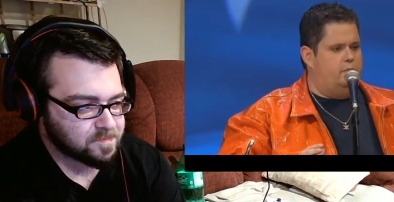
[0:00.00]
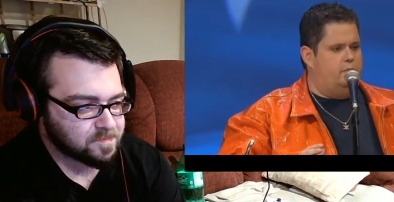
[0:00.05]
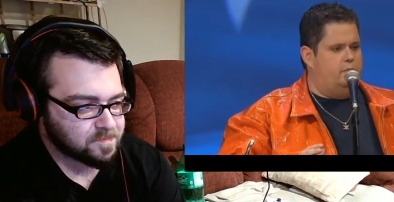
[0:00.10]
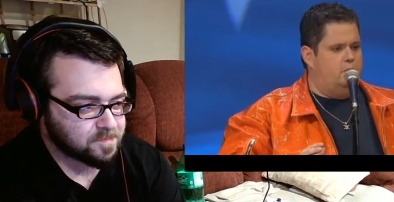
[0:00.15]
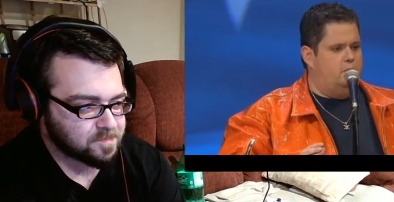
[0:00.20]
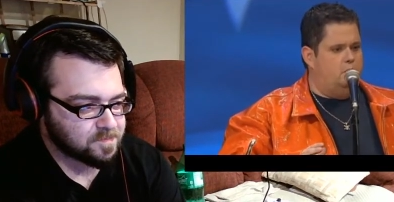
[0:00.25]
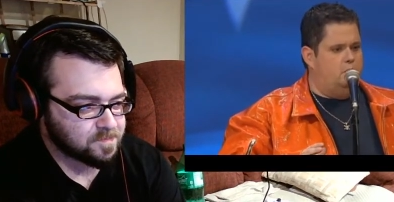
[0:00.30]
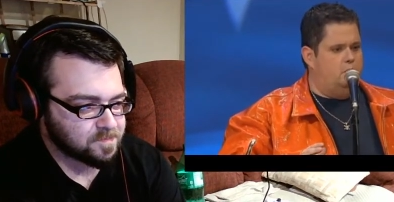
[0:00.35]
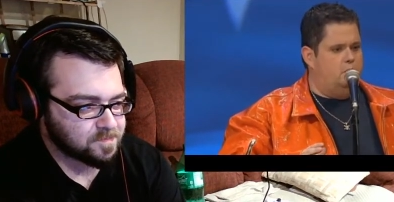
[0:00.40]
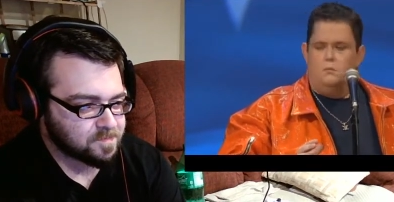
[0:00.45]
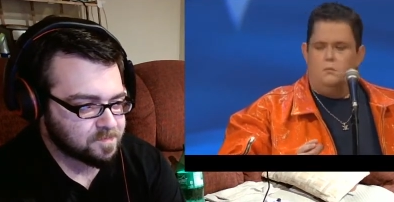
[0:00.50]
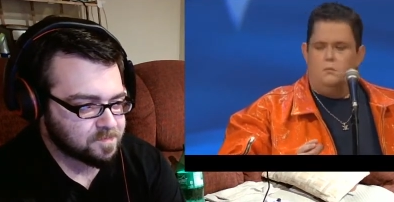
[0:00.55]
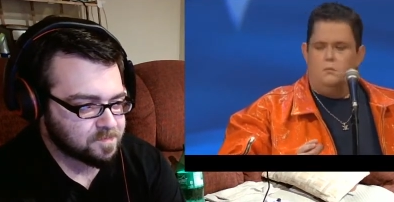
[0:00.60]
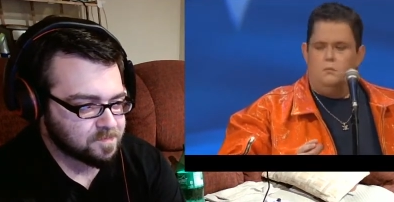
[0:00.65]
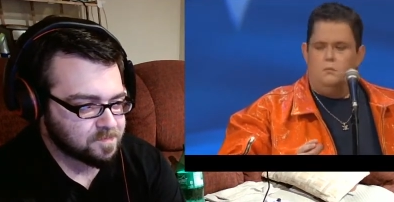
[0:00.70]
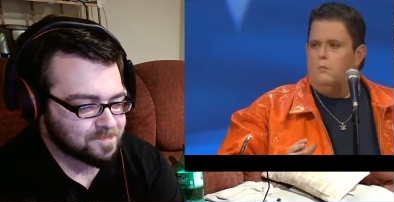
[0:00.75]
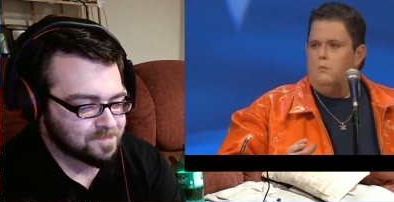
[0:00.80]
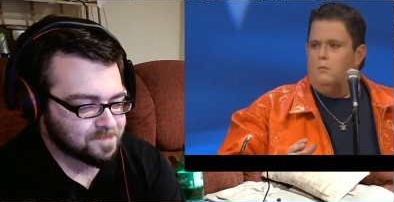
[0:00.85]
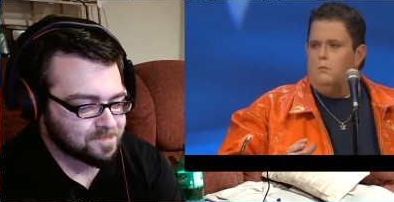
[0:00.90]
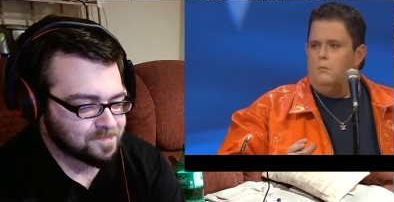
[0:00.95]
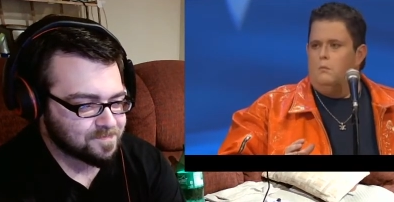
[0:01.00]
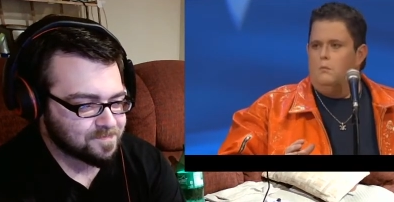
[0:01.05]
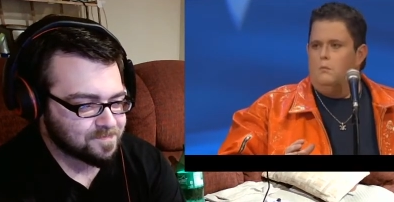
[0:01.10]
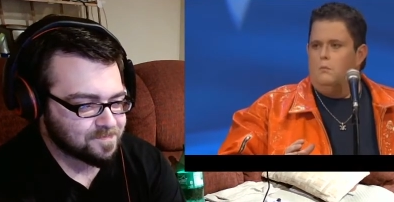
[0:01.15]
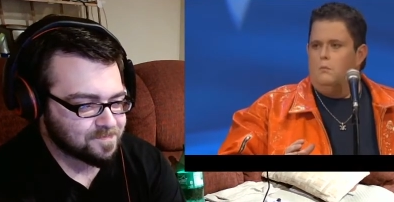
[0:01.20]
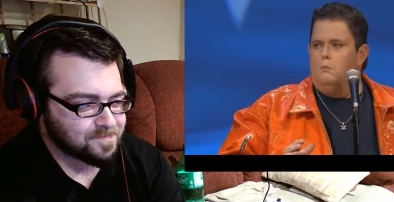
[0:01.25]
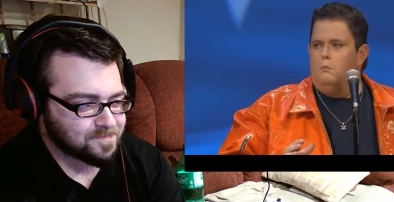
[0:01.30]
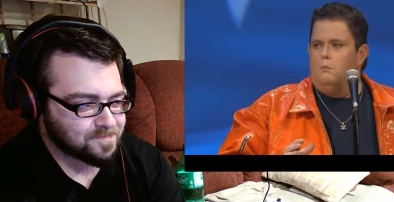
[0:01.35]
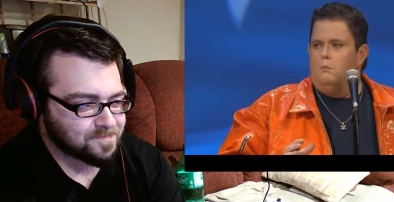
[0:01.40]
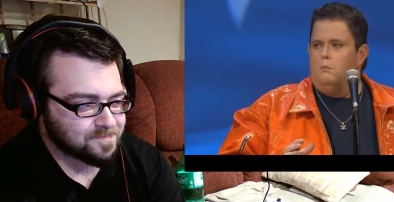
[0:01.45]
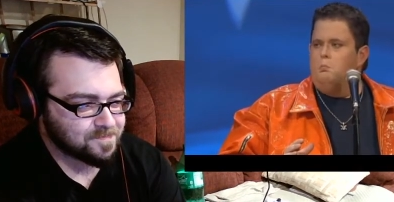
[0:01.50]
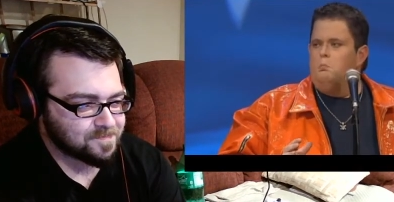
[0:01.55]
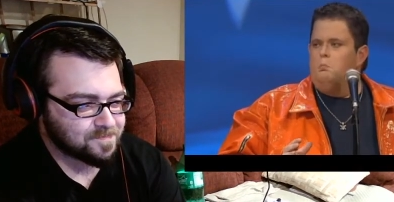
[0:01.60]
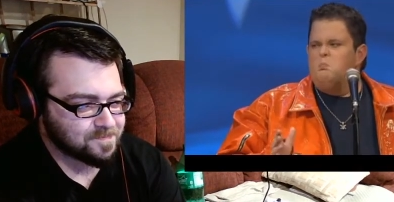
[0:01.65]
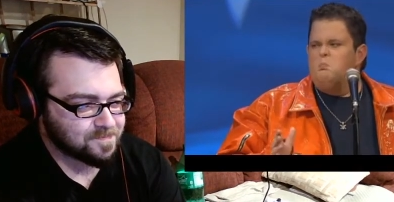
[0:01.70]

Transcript: [no speech]